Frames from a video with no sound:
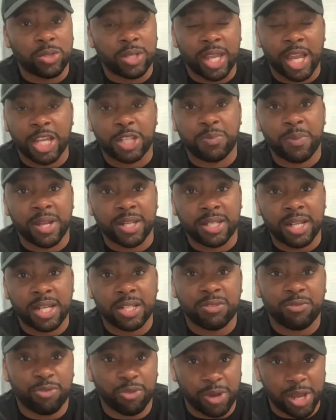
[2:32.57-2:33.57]
the
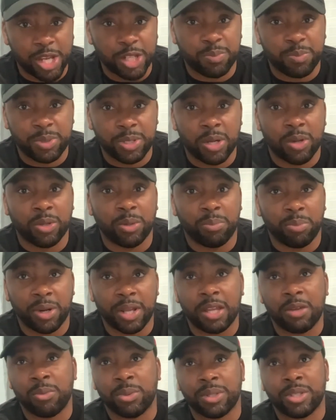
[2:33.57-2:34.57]
expectation for HBO to
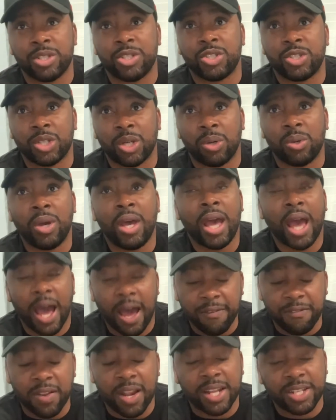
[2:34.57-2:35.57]
bring it with this show. I
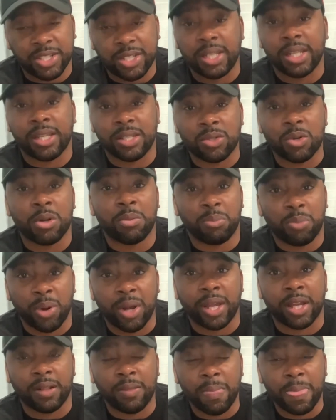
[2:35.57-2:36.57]
feel like she is going to
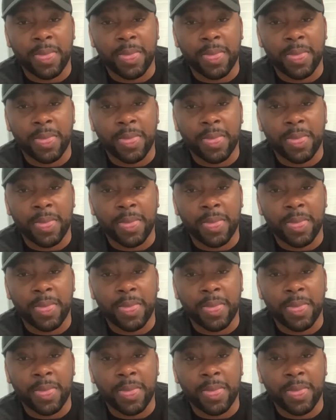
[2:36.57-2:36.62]
bring it.